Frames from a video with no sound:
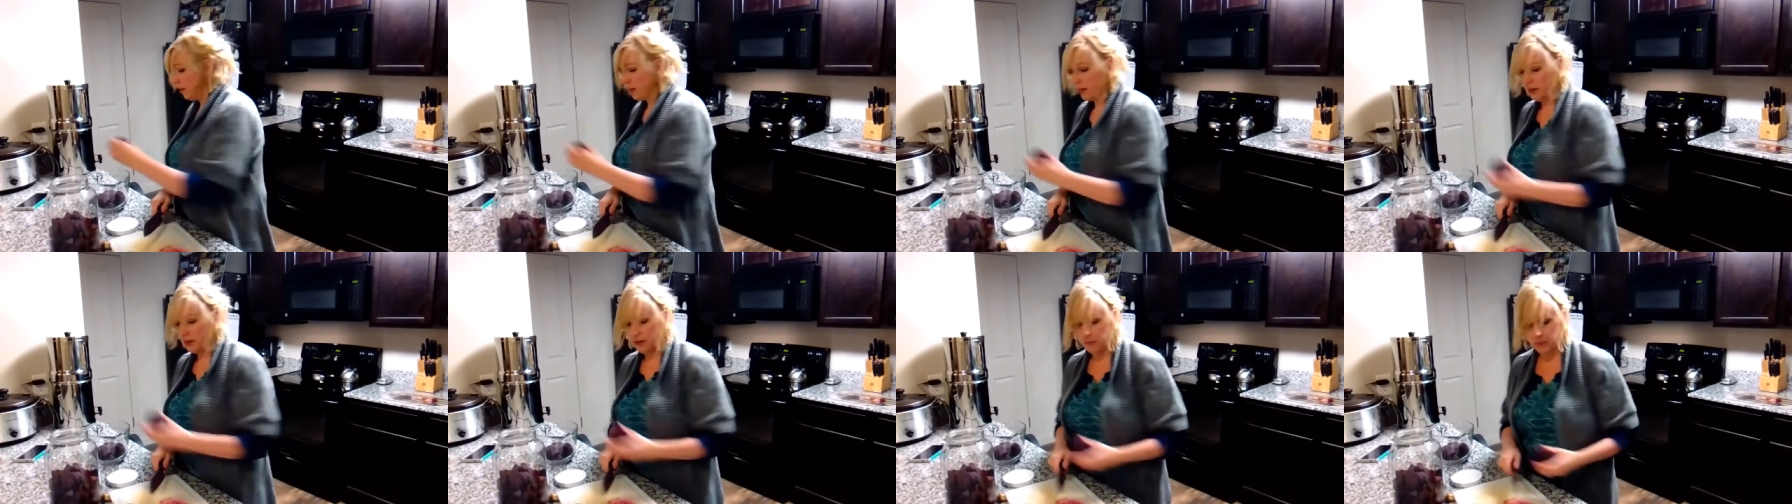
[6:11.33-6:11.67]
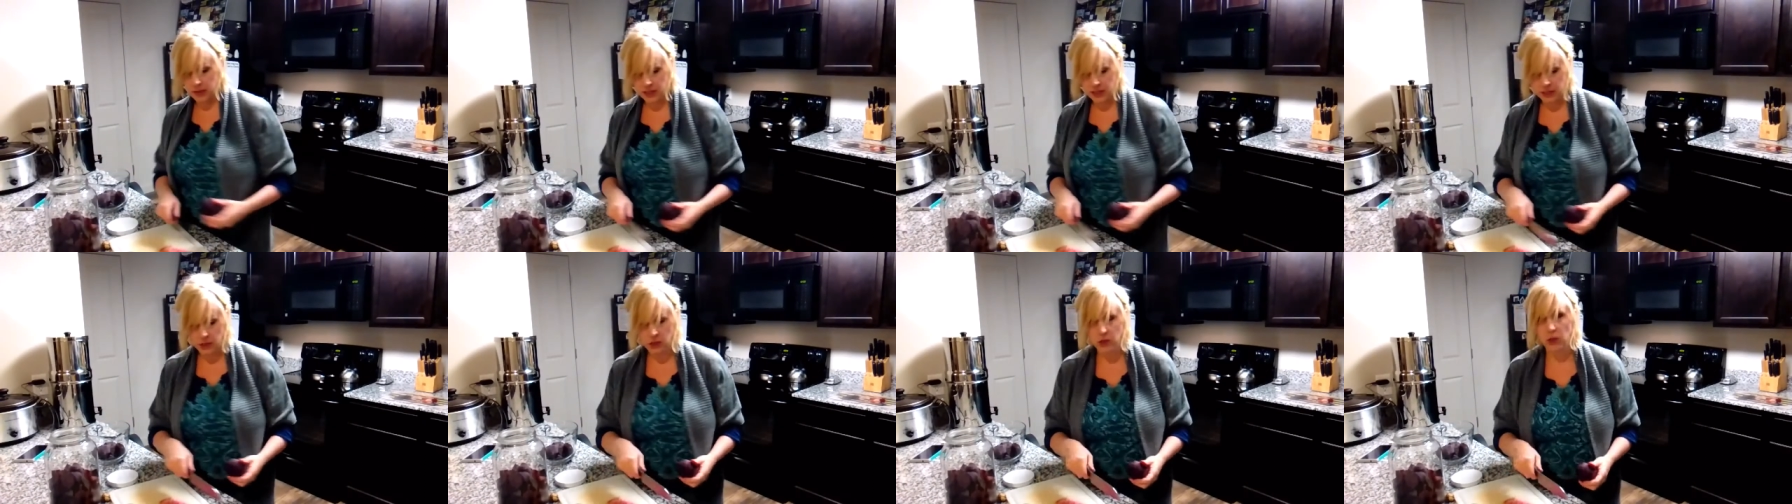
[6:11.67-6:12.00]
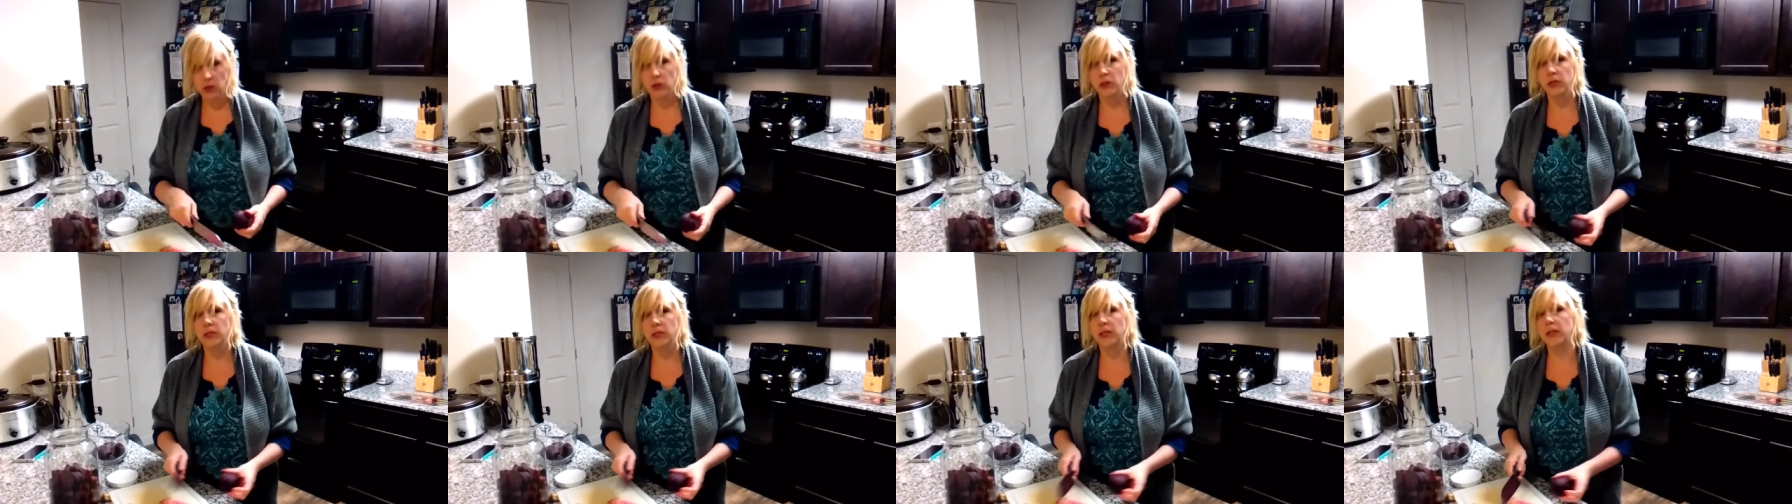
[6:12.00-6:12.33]
have my
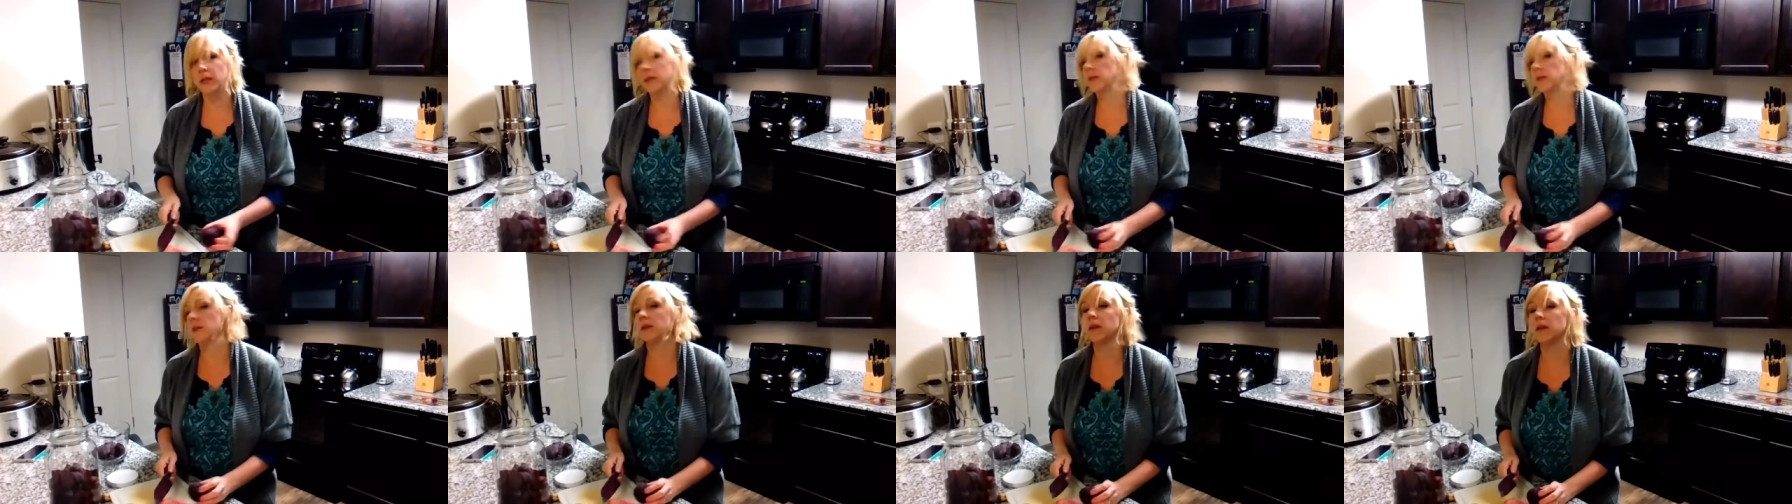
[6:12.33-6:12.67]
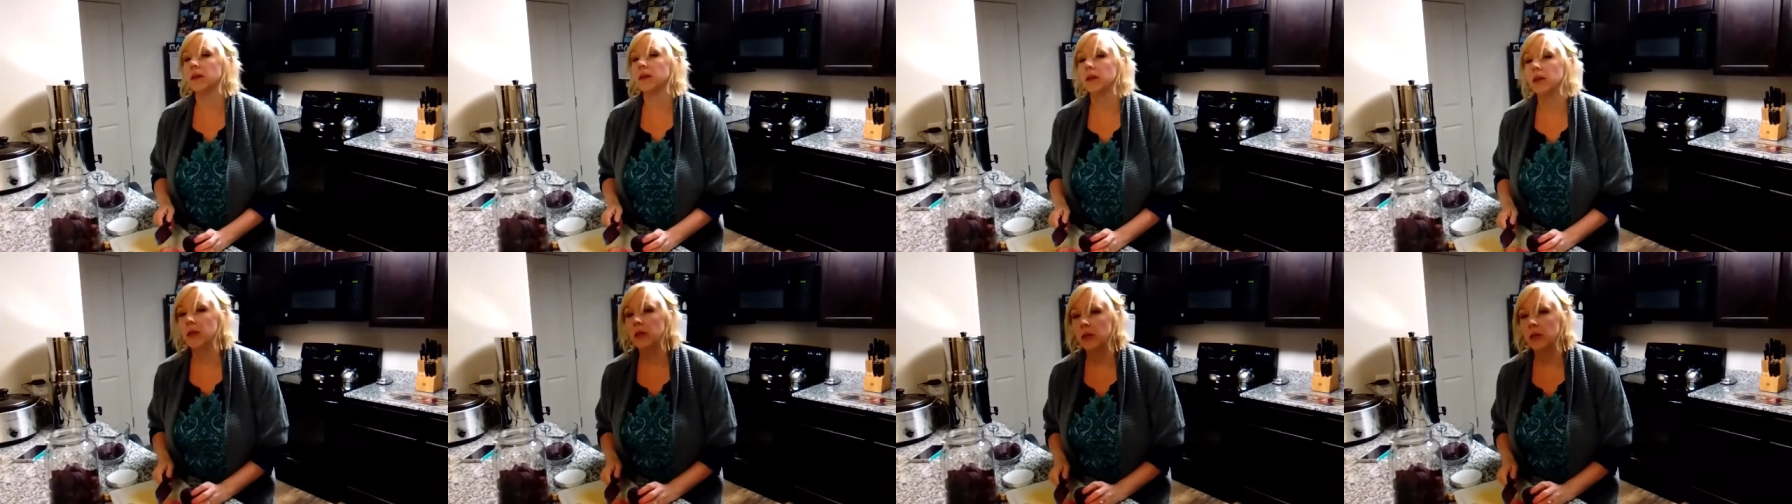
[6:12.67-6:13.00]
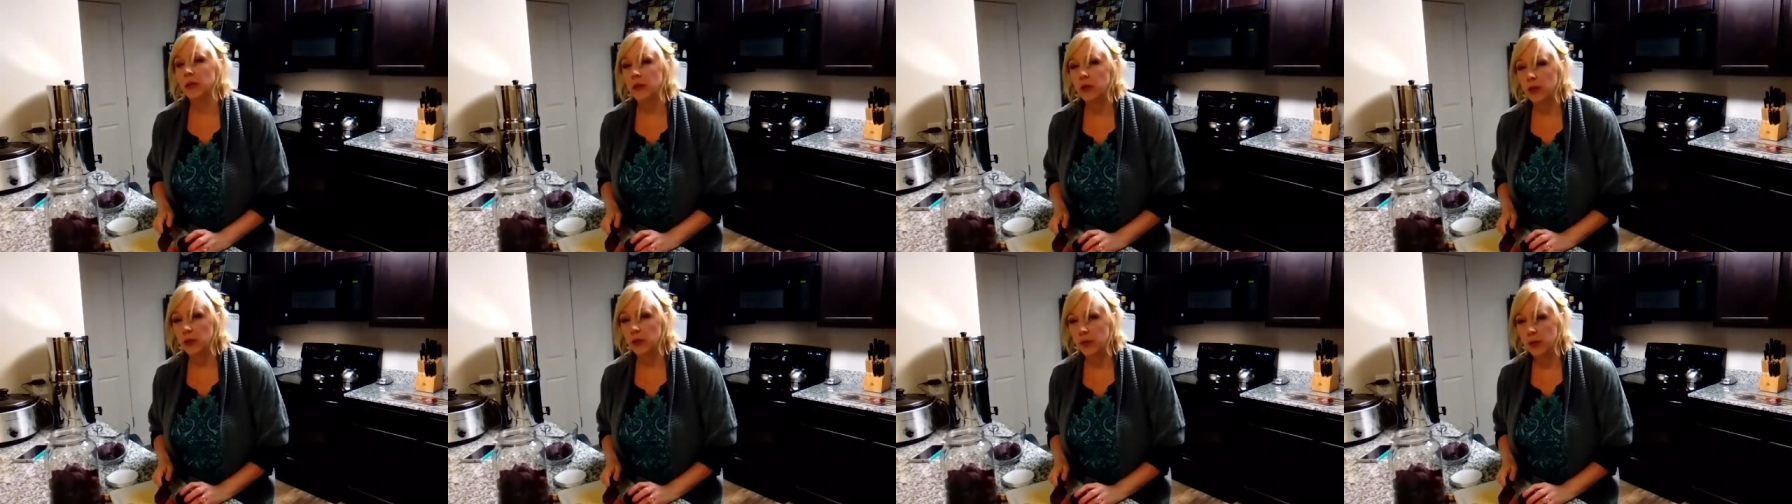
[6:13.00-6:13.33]
salt here.
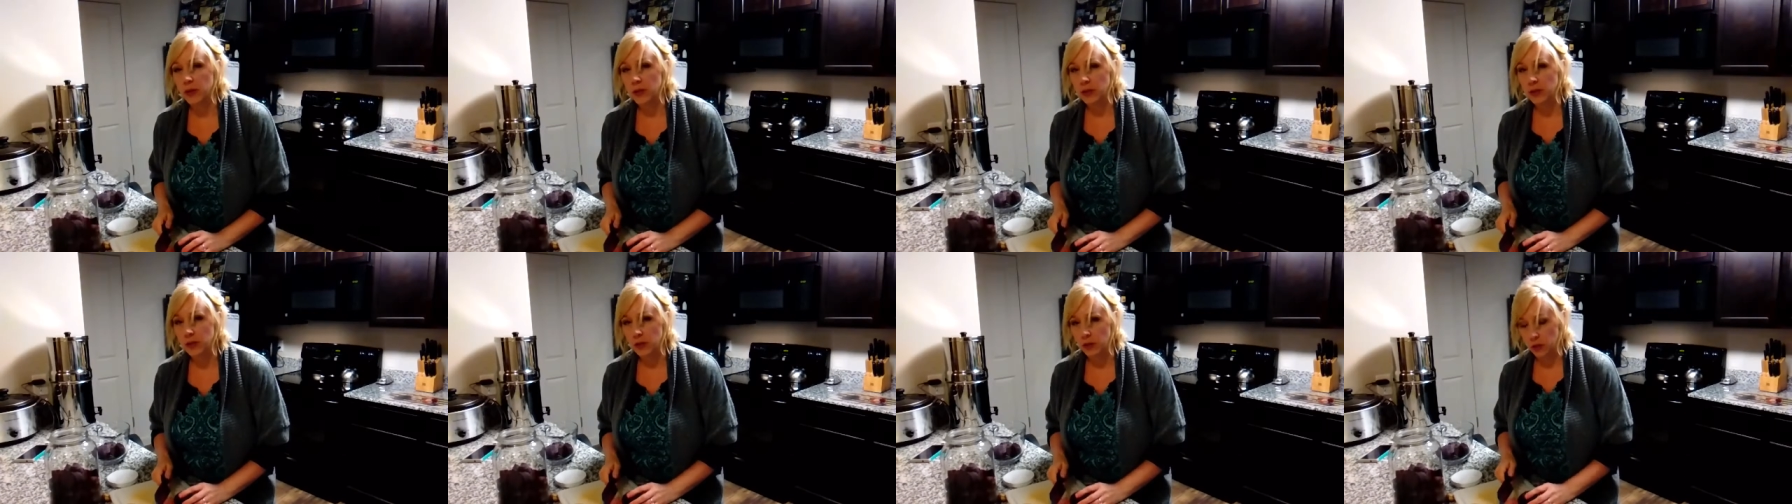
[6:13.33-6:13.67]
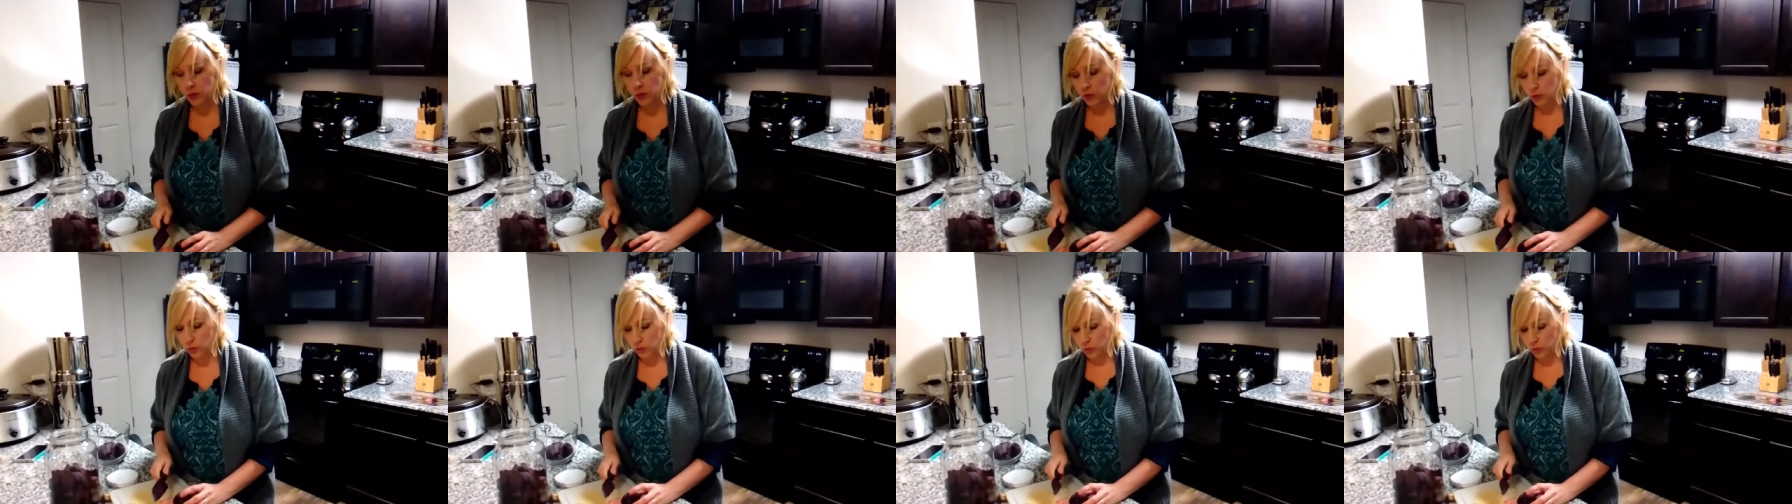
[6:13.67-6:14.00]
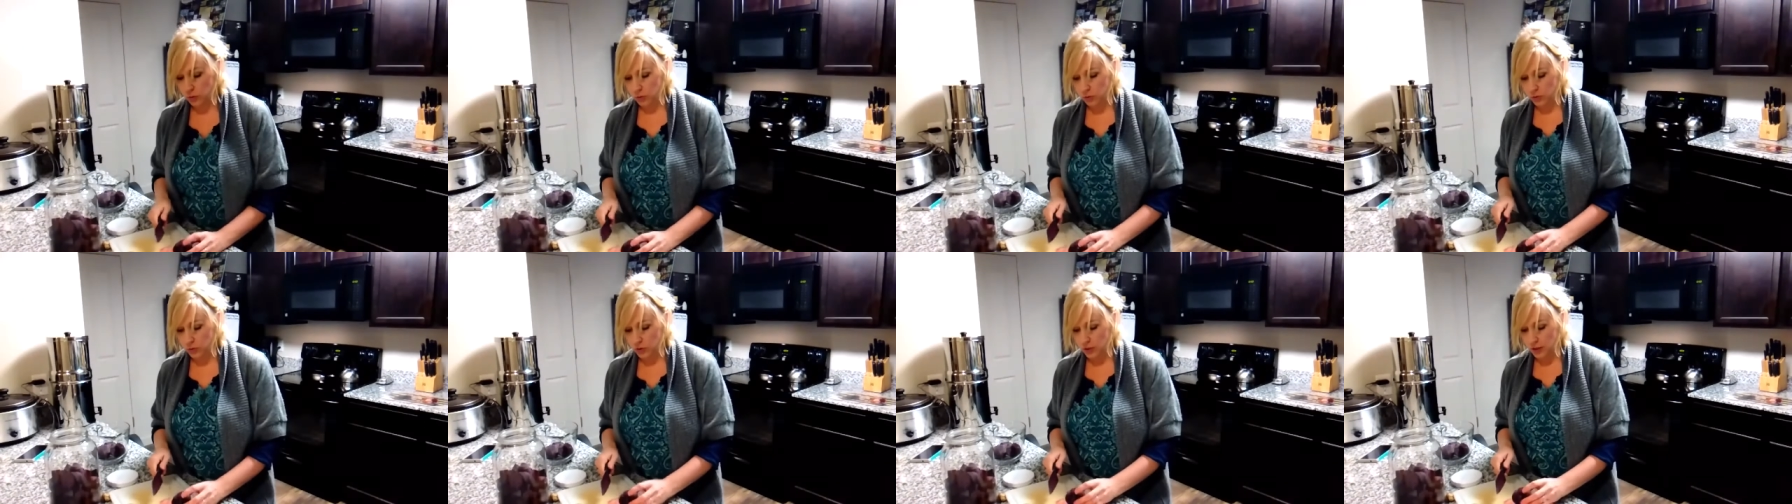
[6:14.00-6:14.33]
You're going to
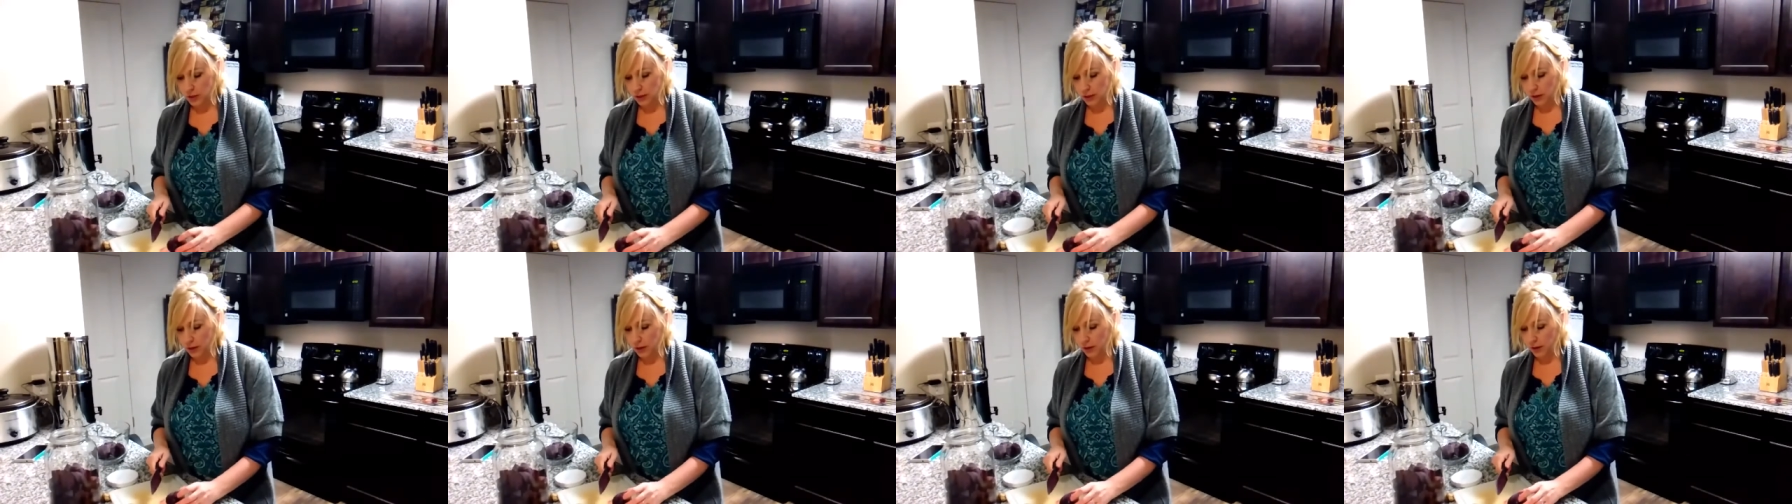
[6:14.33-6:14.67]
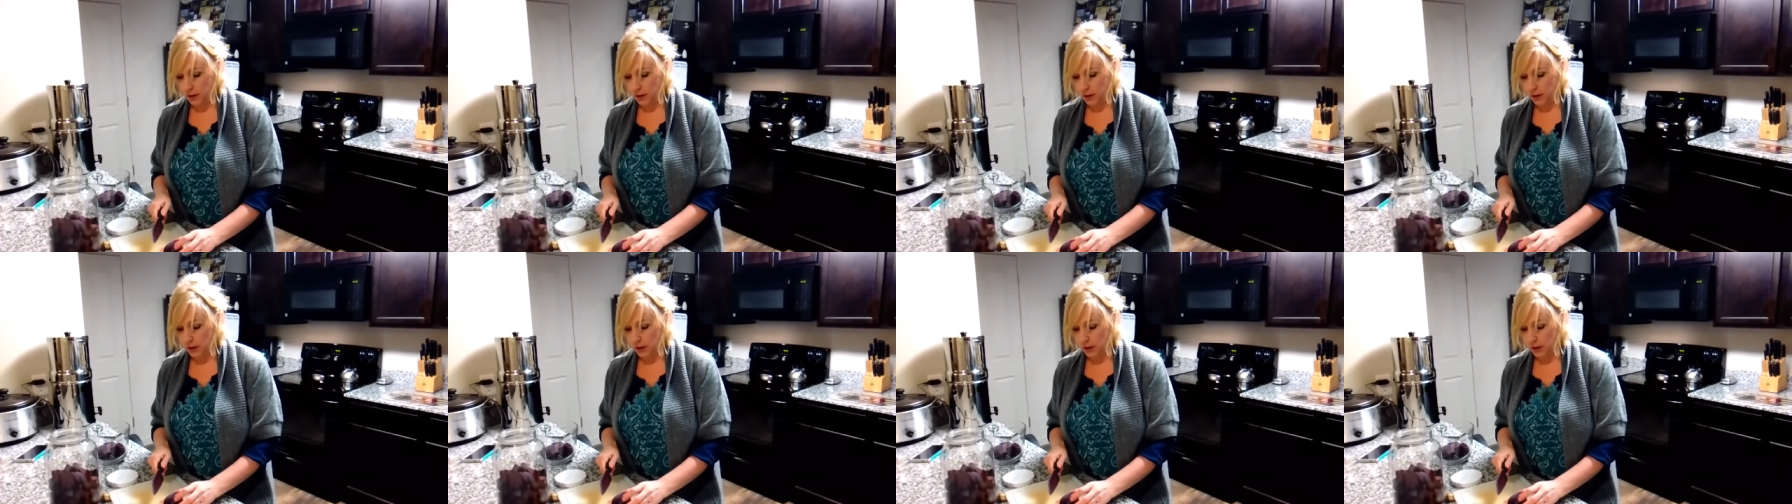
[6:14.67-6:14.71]
use